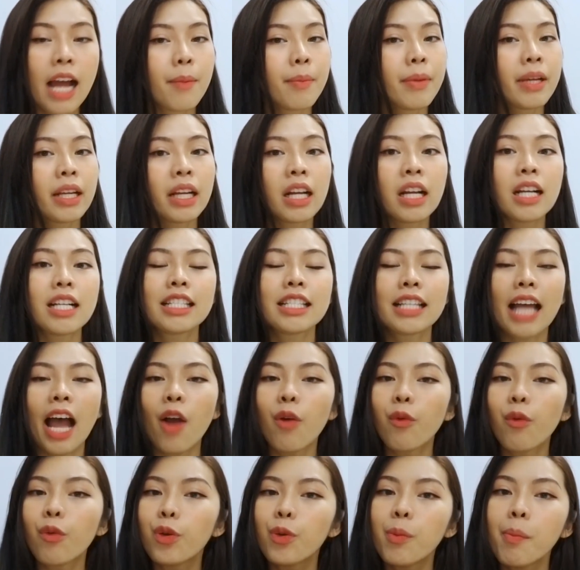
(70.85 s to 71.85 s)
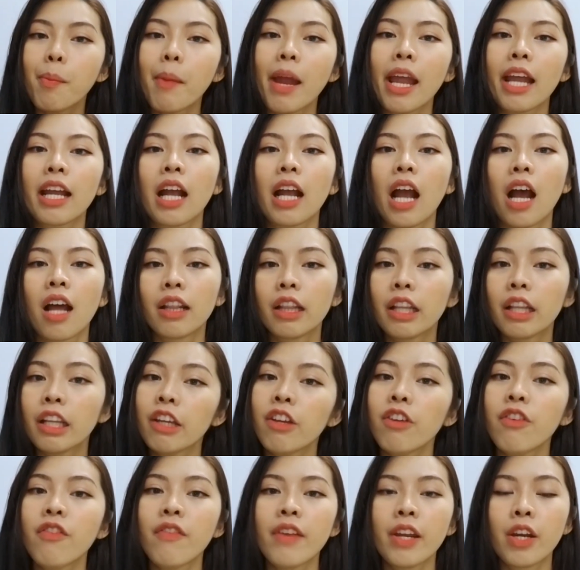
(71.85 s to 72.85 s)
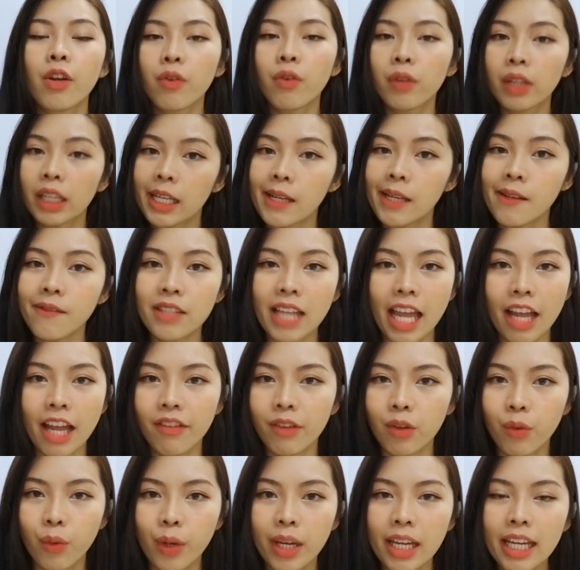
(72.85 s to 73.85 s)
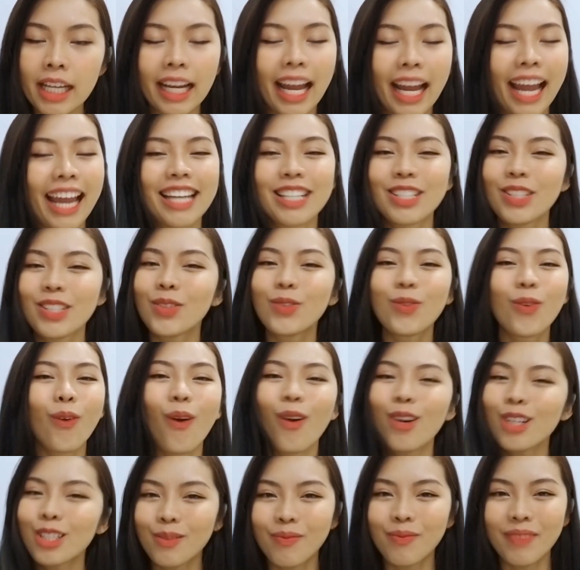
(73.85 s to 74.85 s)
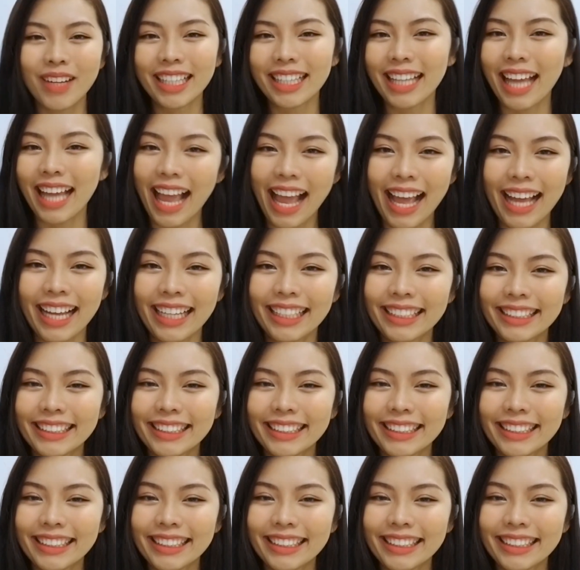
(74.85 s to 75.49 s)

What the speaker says: because I will make a new video clips every week and you won't miss that.